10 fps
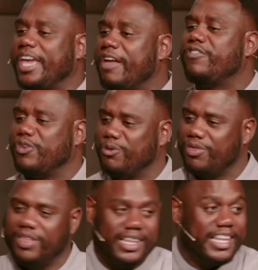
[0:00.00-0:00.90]
give you
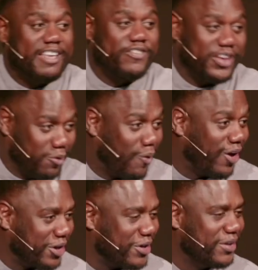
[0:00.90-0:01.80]
the living
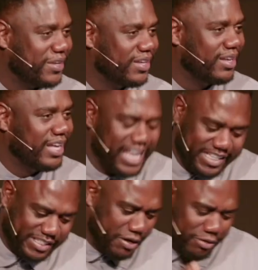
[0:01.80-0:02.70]
water. It's, it